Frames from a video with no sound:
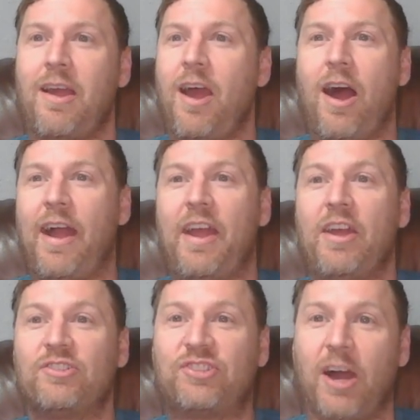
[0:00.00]

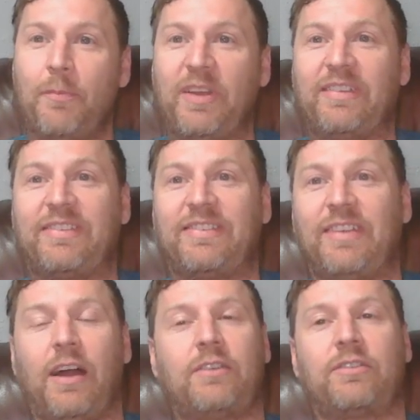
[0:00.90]
Alright, jumping
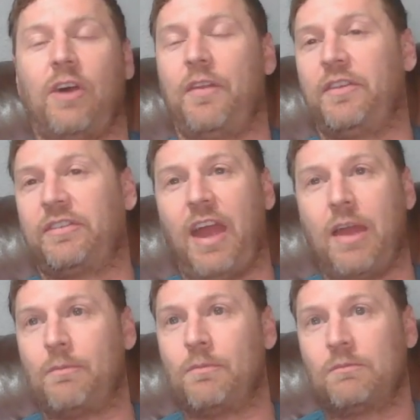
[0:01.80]
sucks on this game.